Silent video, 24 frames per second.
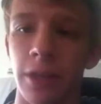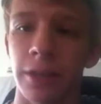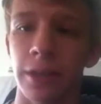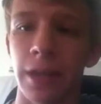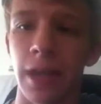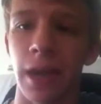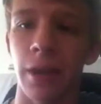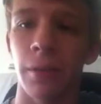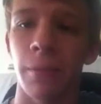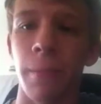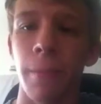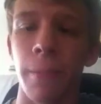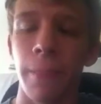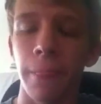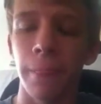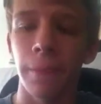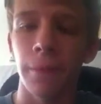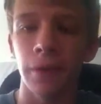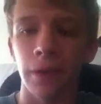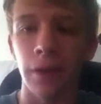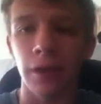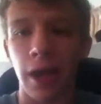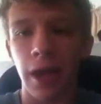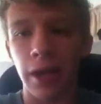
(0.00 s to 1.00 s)
Now,
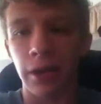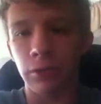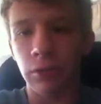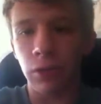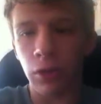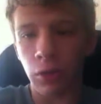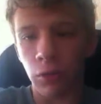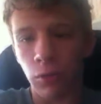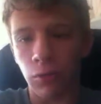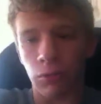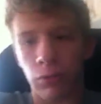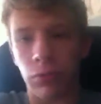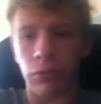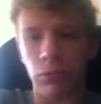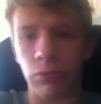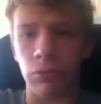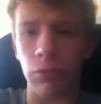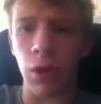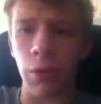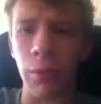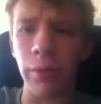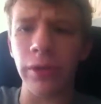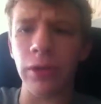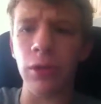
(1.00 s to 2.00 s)
I don't know,
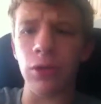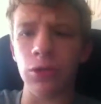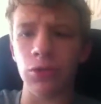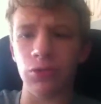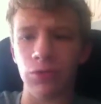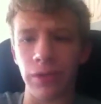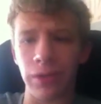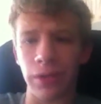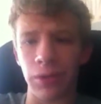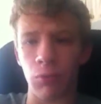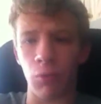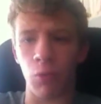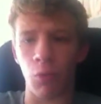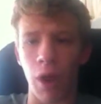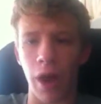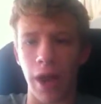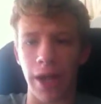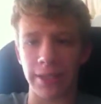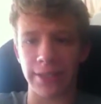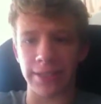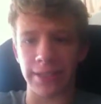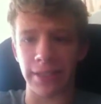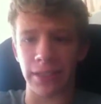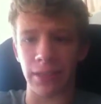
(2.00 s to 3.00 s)
no one knows really
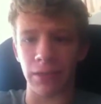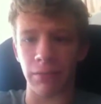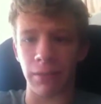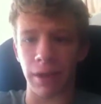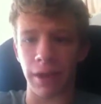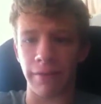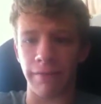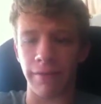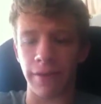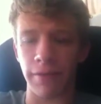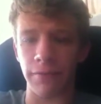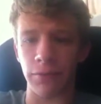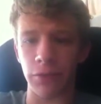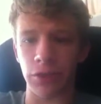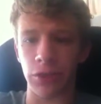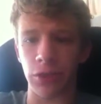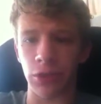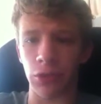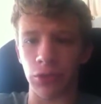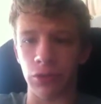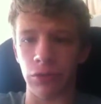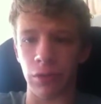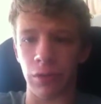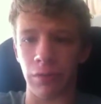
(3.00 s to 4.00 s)
why Slenderman favors
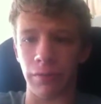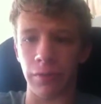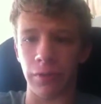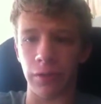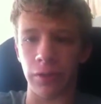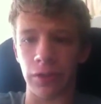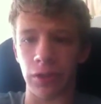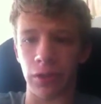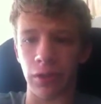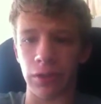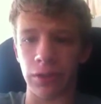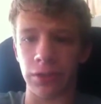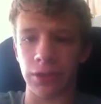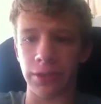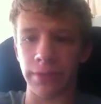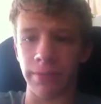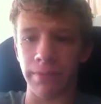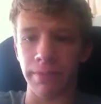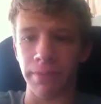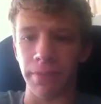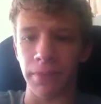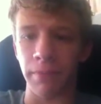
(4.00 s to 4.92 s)
children over adults.